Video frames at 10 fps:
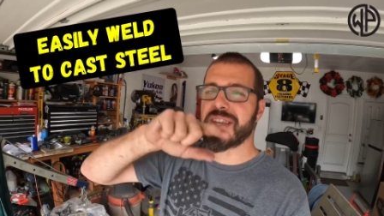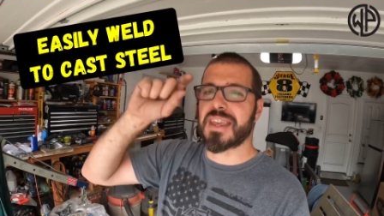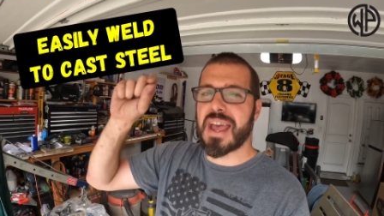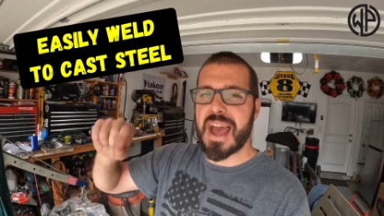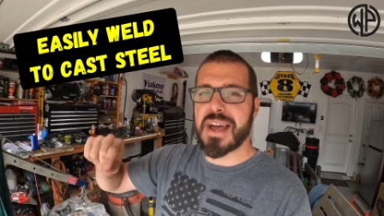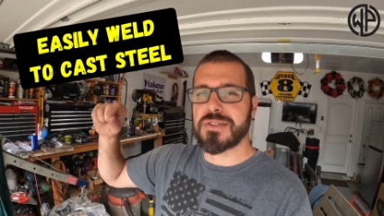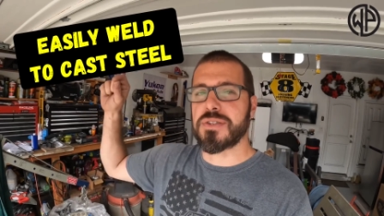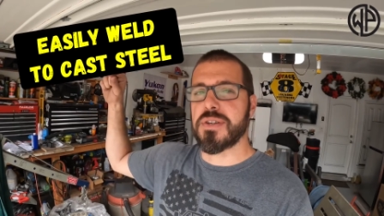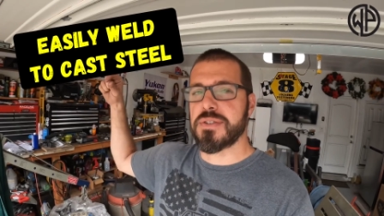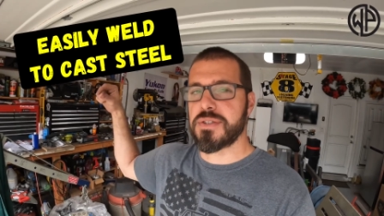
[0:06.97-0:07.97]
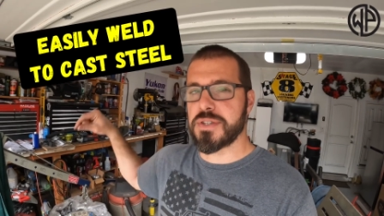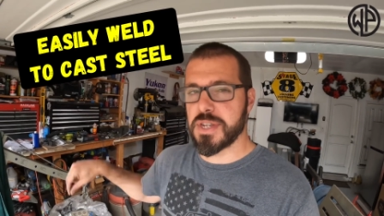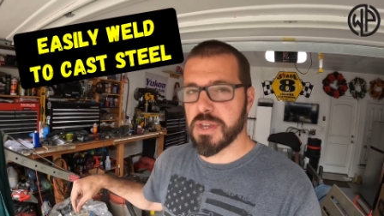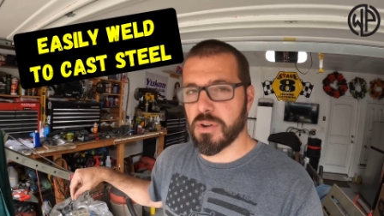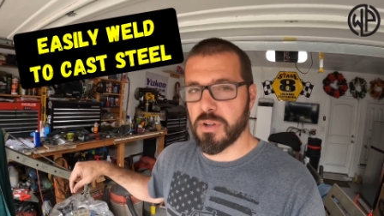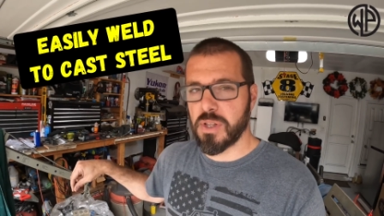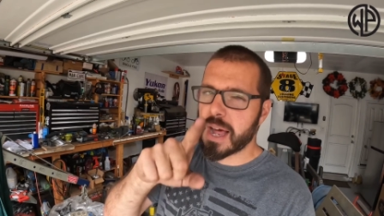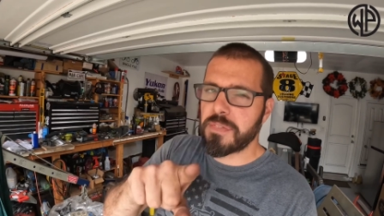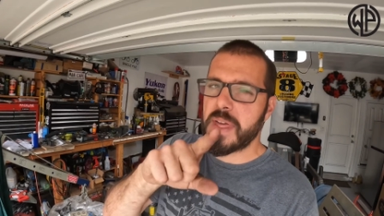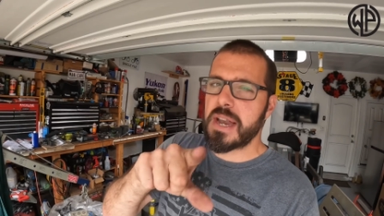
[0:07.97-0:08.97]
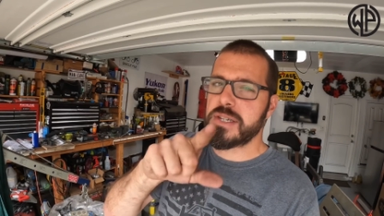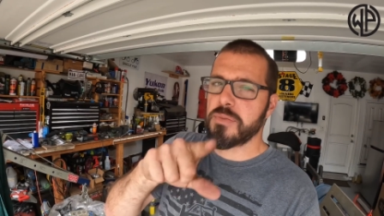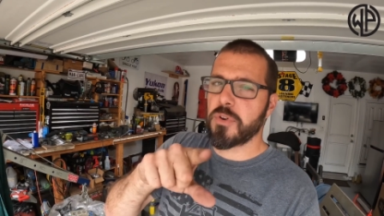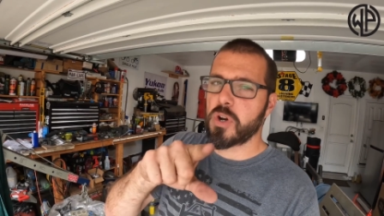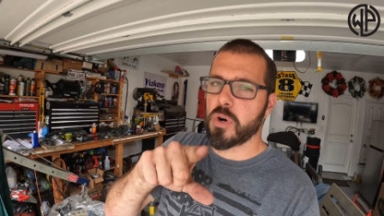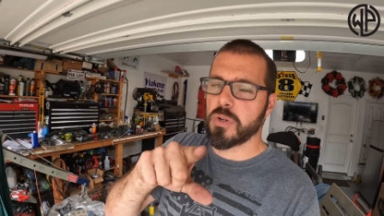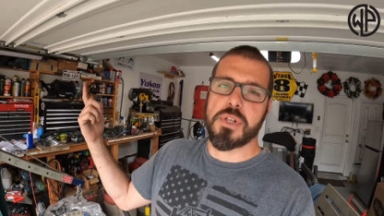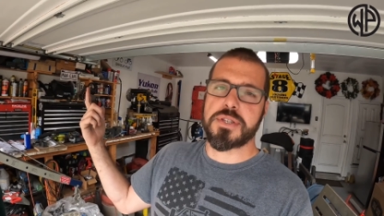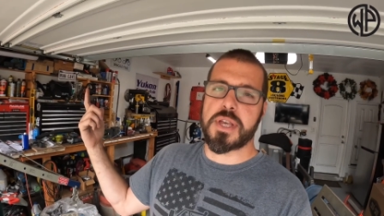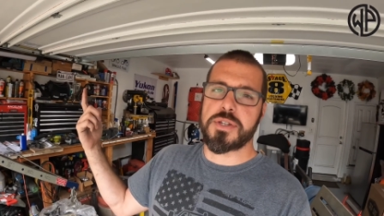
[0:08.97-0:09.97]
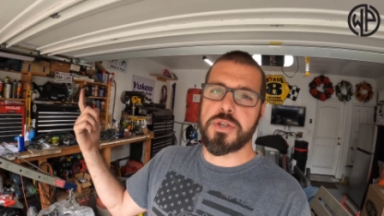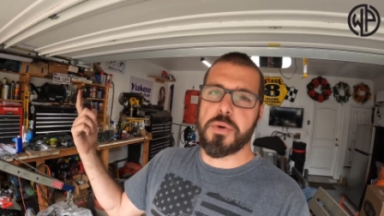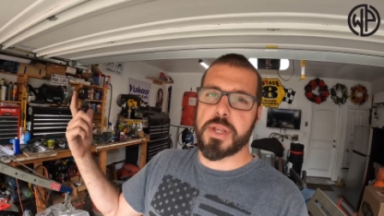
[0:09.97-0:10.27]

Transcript: to cast steel. not that difficult, let's get to